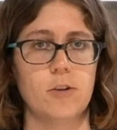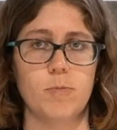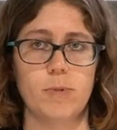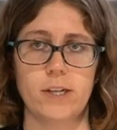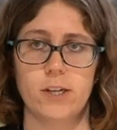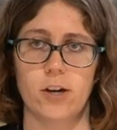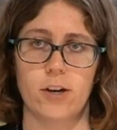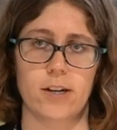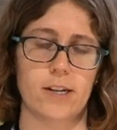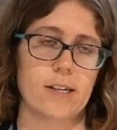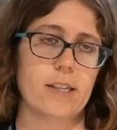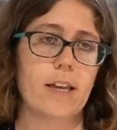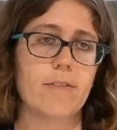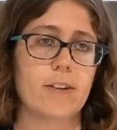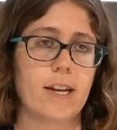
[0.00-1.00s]
We target
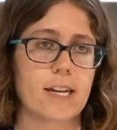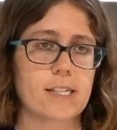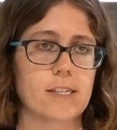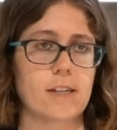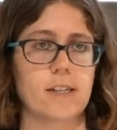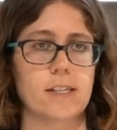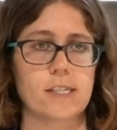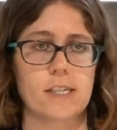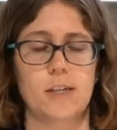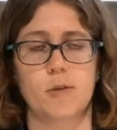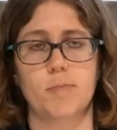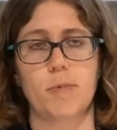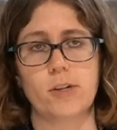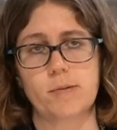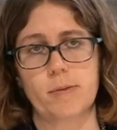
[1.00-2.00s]
11 exons,
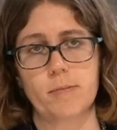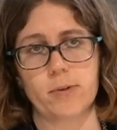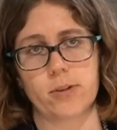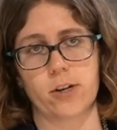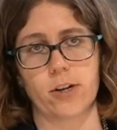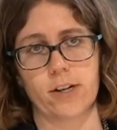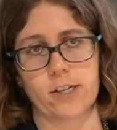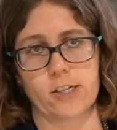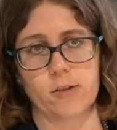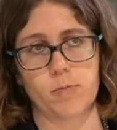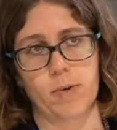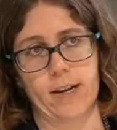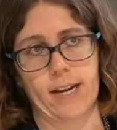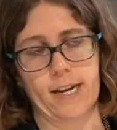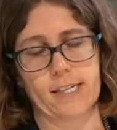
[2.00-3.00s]
most people target
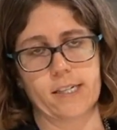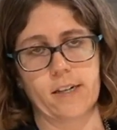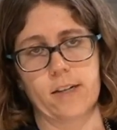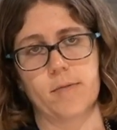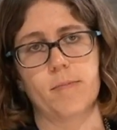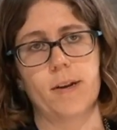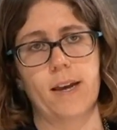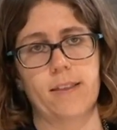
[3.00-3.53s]
just one exon,